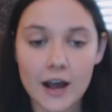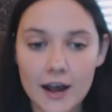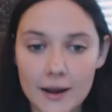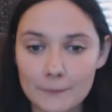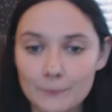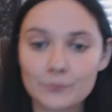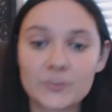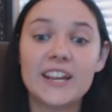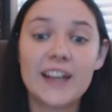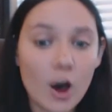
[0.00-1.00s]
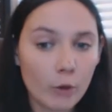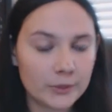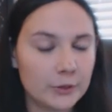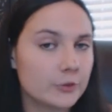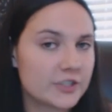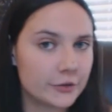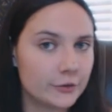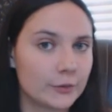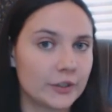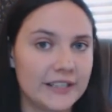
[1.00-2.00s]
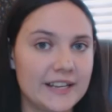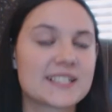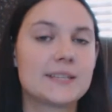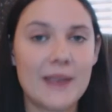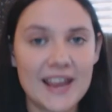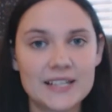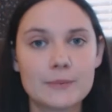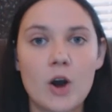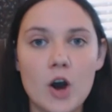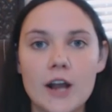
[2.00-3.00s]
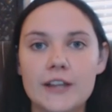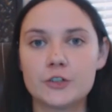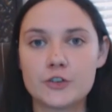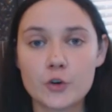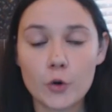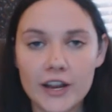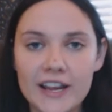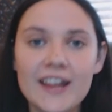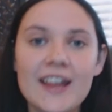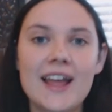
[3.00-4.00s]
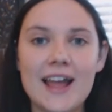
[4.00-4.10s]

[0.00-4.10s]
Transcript: um, can help you to really expand upon your joy